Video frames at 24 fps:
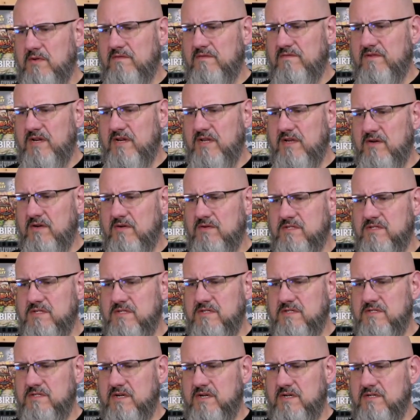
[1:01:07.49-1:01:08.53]
the videos
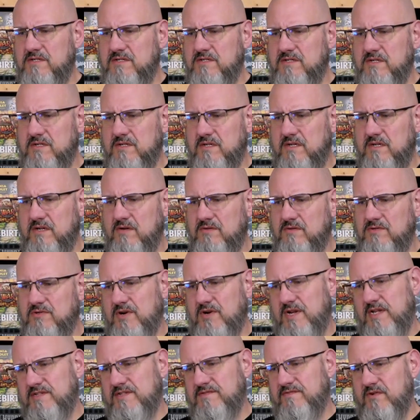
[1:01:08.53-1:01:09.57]
and such don't
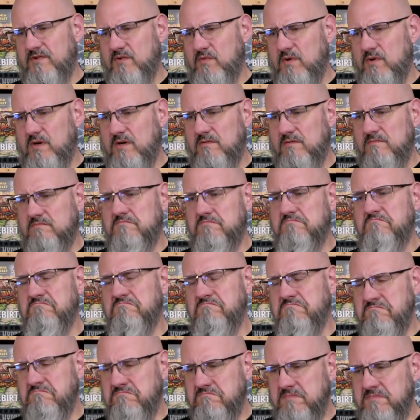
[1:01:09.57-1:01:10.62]
transfer well.
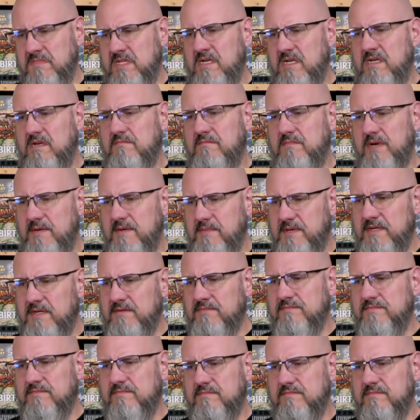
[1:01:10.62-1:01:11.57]
Maybe.